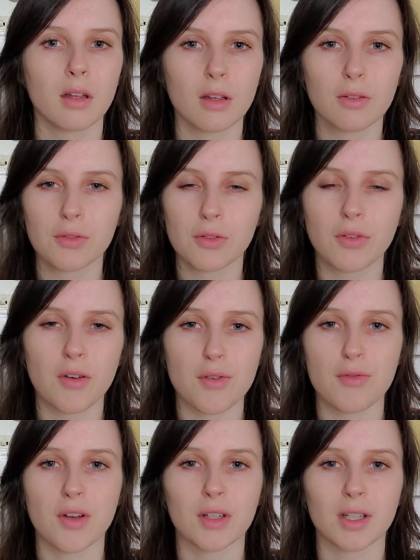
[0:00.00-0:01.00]
If you've ever
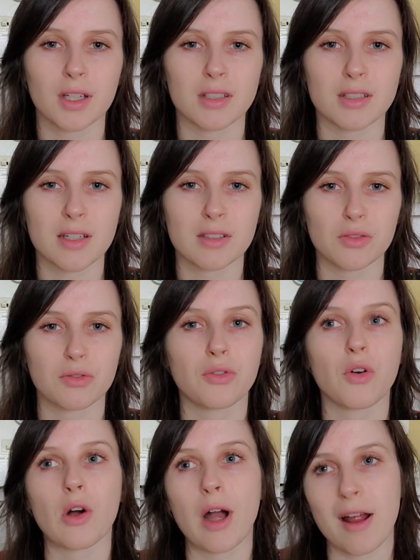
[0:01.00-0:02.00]
felt like it takes you
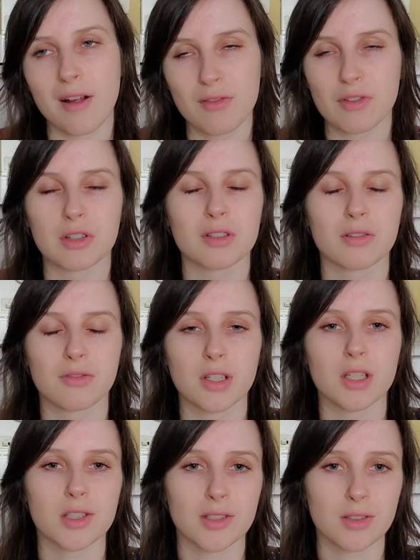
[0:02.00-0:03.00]
forever to
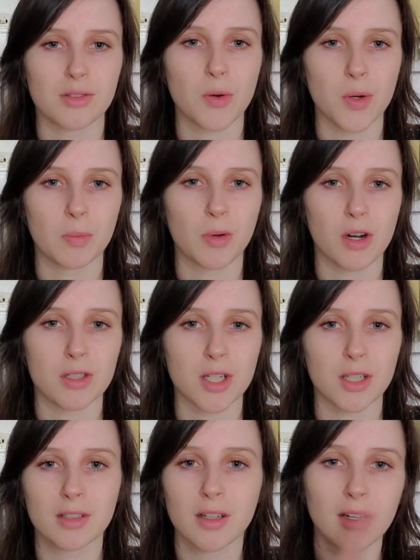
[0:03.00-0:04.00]
finish a sewing
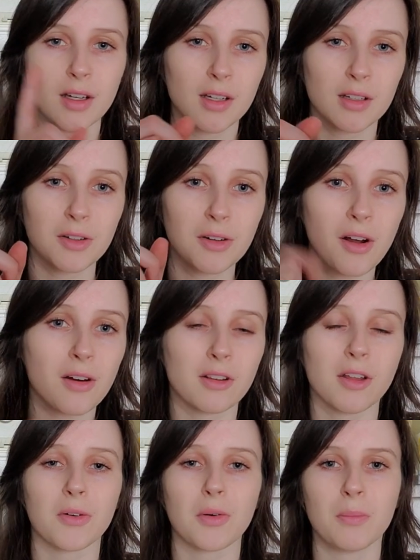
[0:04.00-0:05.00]
project, you're not
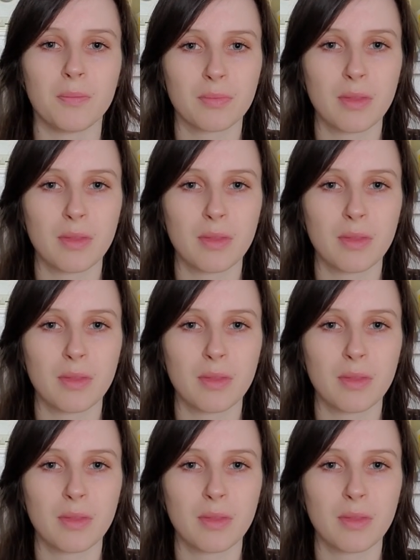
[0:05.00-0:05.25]
alone.